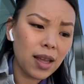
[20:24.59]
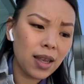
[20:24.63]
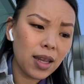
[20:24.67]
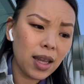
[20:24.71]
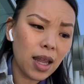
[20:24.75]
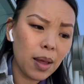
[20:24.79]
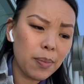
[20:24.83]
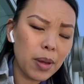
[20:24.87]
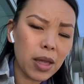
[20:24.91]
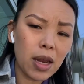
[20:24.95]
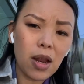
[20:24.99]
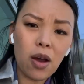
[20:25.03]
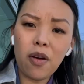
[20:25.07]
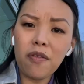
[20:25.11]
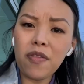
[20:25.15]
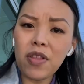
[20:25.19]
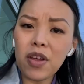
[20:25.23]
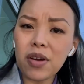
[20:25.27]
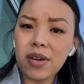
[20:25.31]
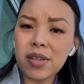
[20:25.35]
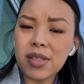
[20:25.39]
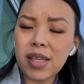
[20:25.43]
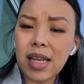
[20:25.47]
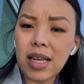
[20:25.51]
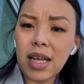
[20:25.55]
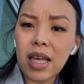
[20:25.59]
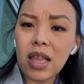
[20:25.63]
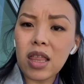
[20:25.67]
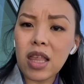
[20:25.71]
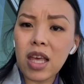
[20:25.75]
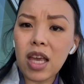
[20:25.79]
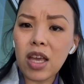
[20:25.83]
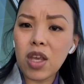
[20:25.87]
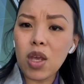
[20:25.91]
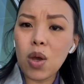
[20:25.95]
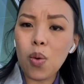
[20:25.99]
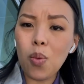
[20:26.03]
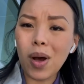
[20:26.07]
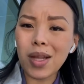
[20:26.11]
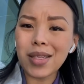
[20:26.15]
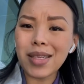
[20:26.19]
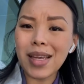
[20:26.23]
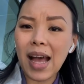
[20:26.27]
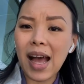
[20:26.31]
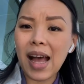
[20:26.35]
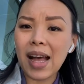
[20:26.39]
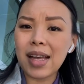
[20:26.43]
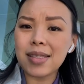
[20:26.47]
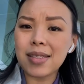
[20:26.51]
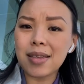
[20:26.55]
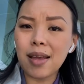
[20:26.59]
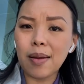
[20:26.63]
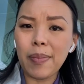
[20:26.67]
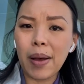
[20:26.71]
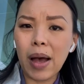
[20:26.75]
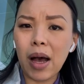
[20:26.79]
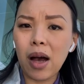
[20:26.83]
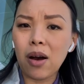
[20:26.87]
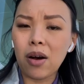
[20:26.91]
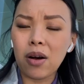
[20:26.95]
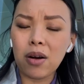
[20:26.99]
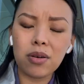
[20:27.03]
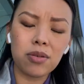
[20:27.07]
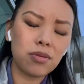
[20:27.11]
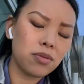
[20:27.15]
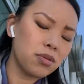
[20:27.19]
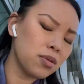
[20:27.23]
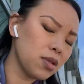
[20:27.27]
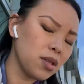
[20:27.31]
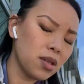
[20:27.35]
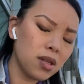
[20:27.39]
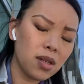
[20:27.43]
Let me know if there's anything you want to ask about